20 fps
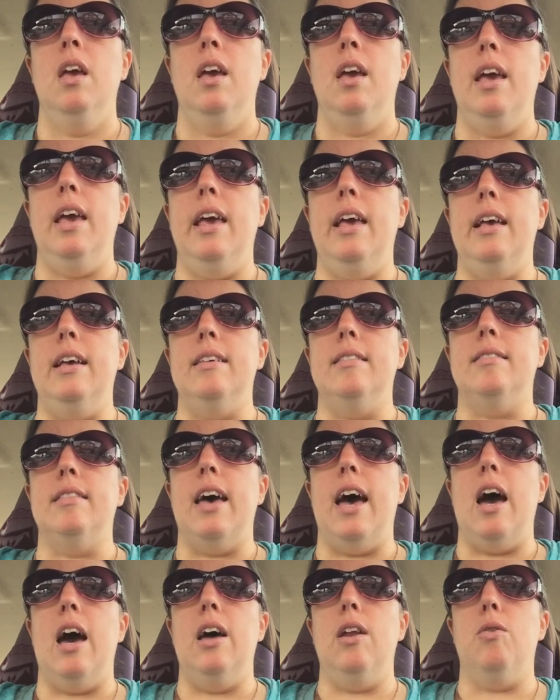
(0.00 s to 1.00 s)
is
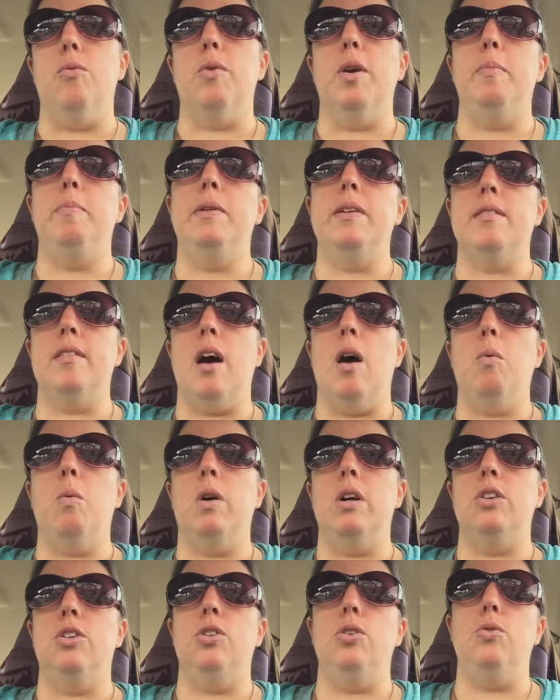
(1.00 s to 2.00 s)
that Rip does not
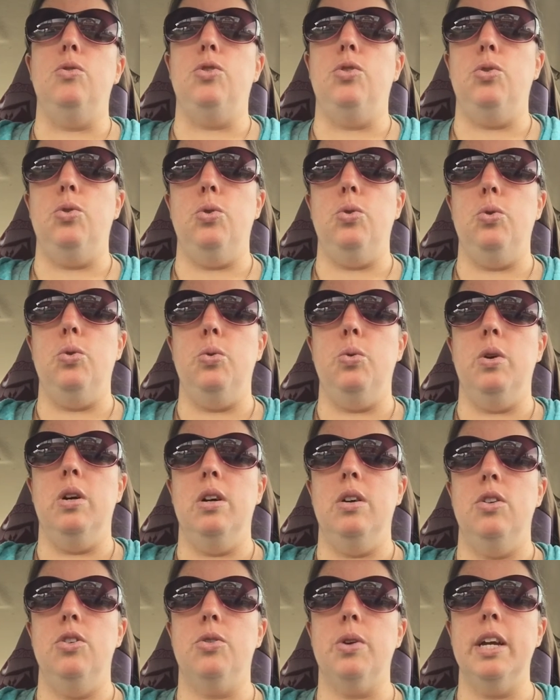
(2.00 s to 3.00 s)
want you to
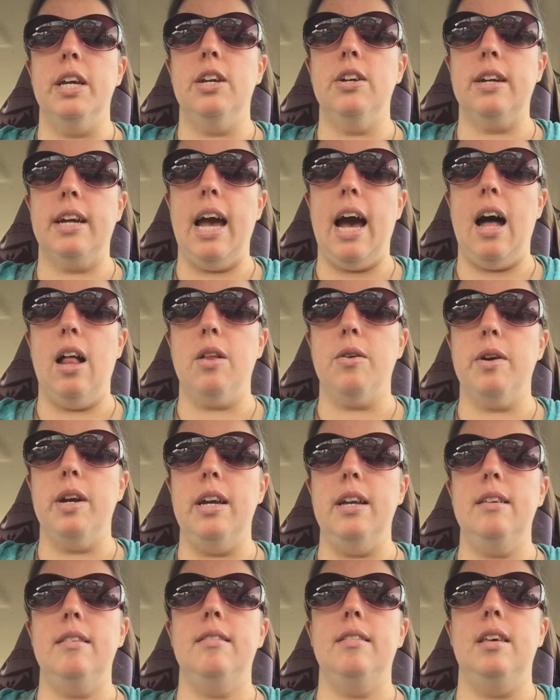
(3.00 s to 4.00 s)
drink your
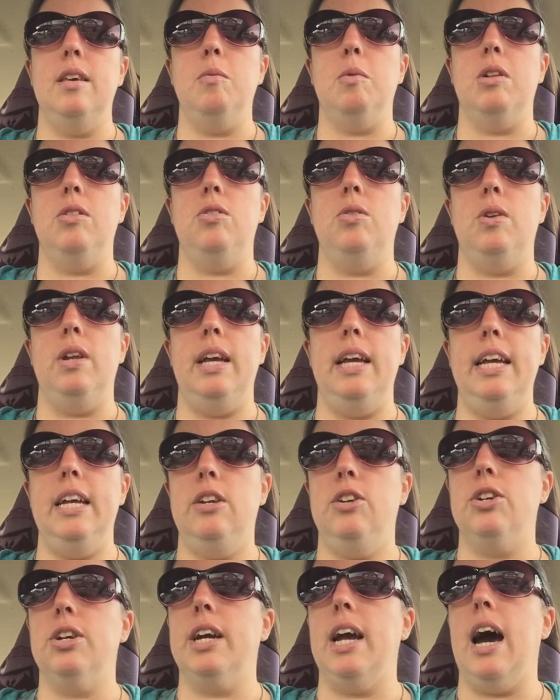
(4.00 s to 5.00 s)
calories. He wants you to
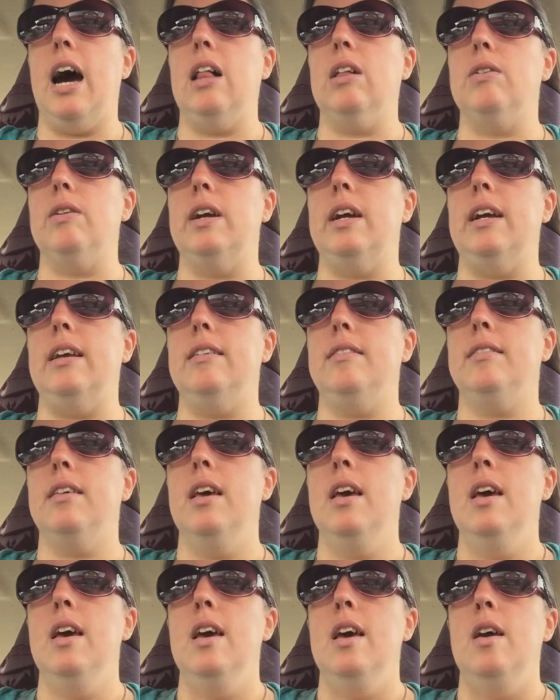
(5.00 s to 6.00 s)
eat your calories.
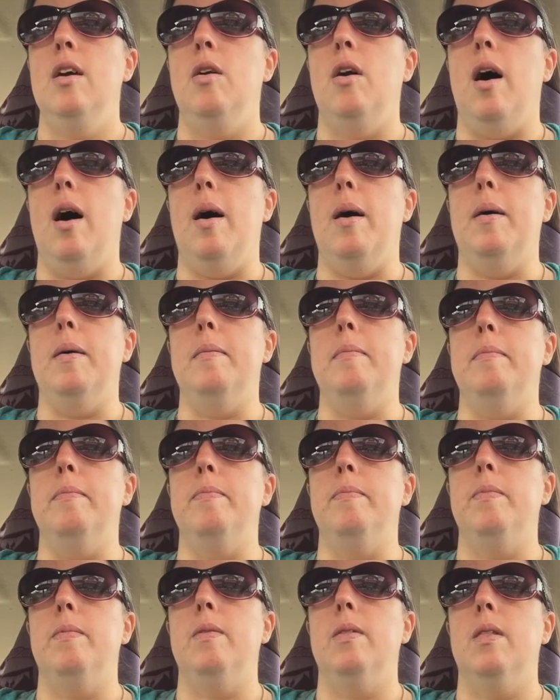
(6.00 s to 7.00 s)

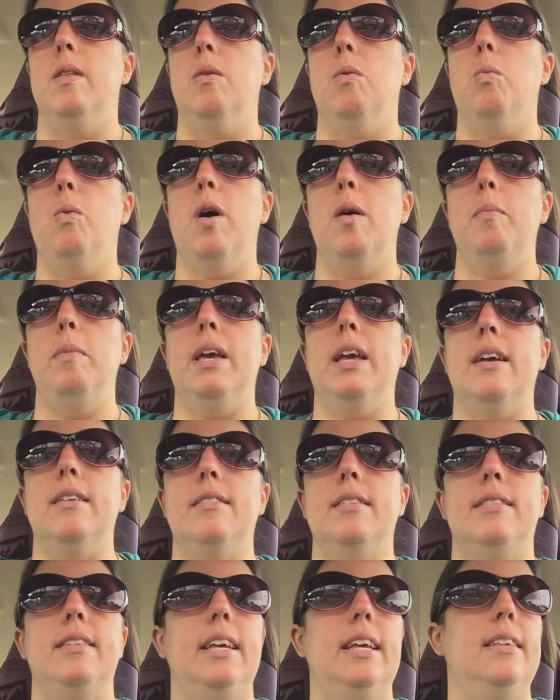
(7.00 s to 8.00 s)
One, because
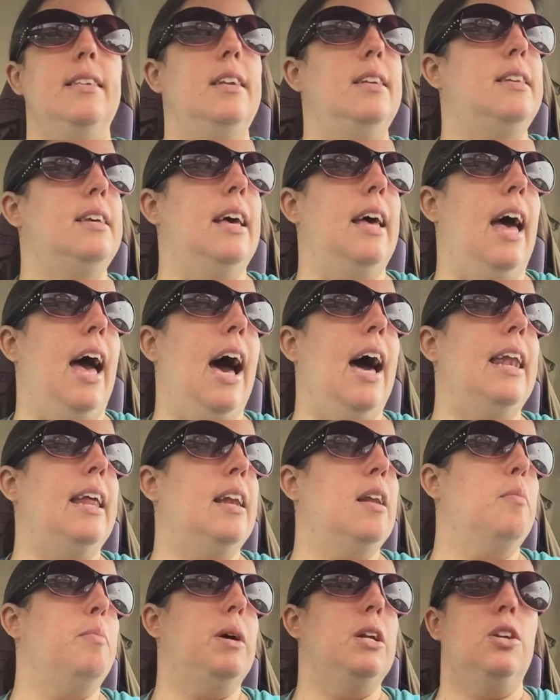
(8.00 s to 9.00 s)
it's easy to add
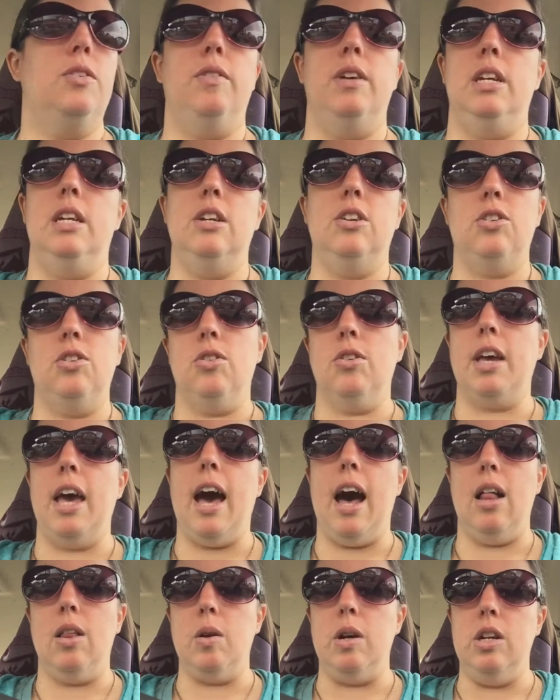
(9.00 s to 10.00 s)
in a bunch of additional
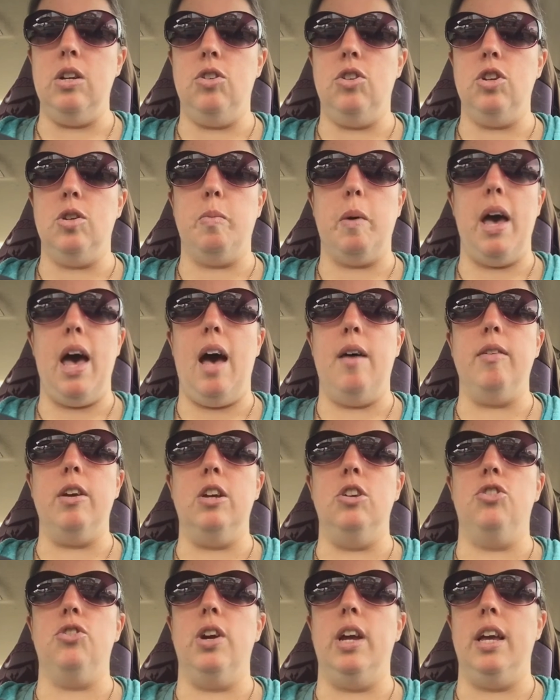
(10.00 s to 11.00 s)
calories just by having
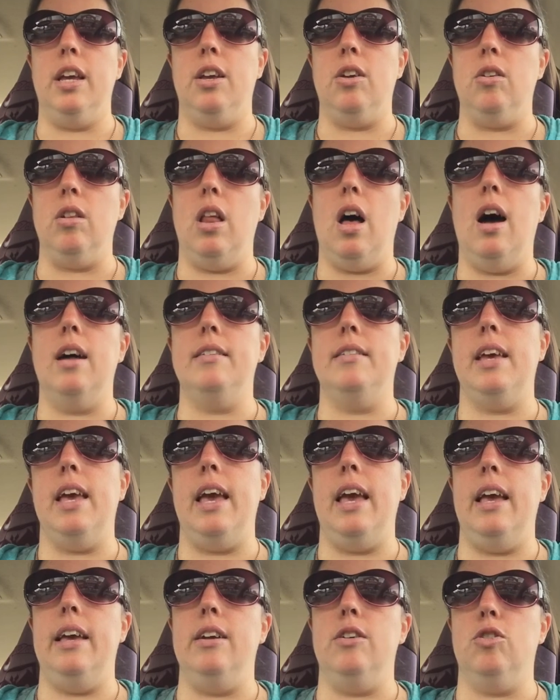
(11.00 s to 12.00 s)
a drink, your
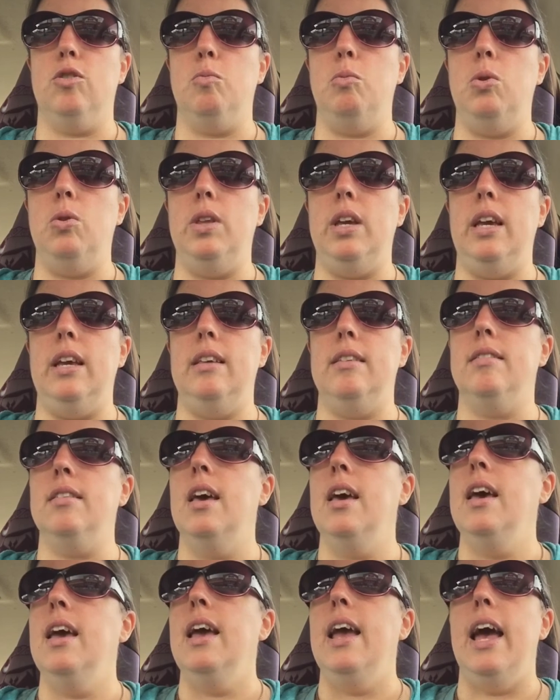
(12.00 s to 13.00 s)
latte, your smoothies,
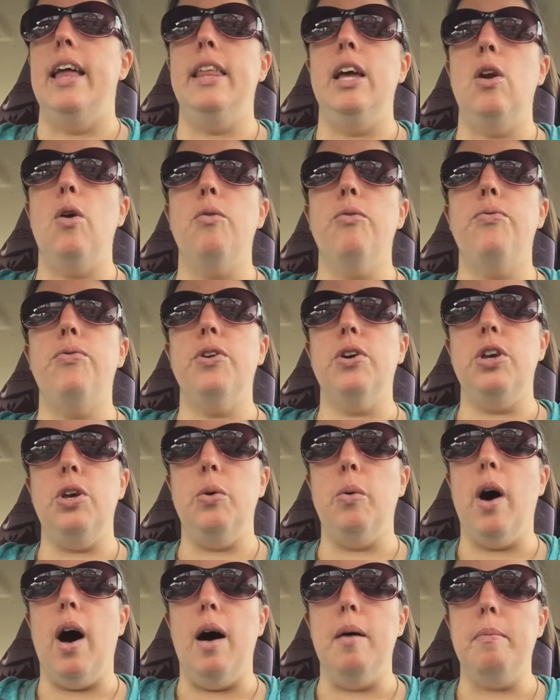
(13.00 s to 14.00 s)
and they don't fill
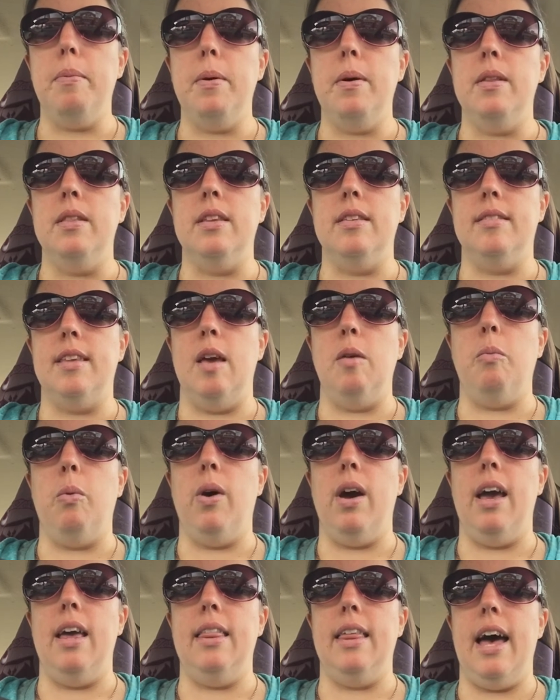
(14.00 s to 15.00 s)
you up the same
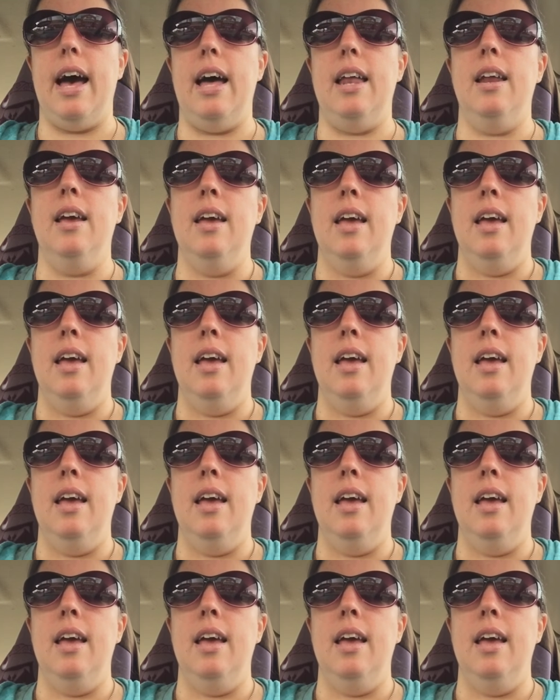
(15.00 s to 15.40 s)
way that